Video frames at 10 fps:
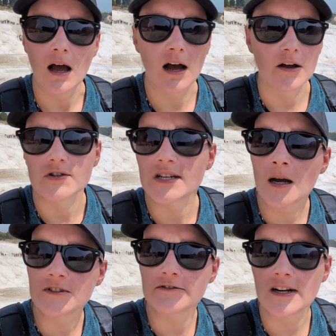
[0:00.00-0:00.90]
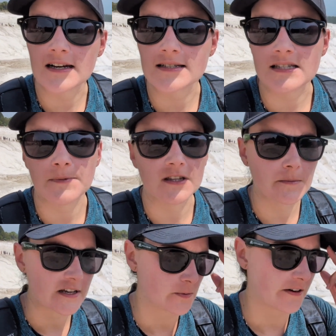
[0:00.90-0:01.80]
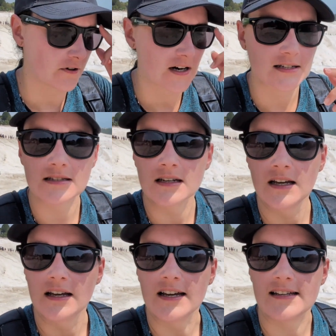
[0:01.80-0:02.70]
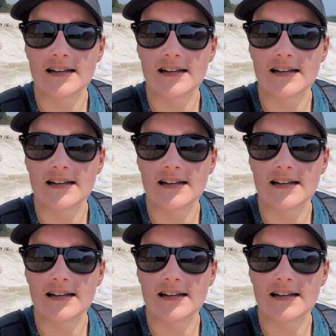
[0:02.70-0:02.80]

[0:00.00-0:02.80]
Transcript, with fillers: Uh, there's a couple different exits, but the best way for us is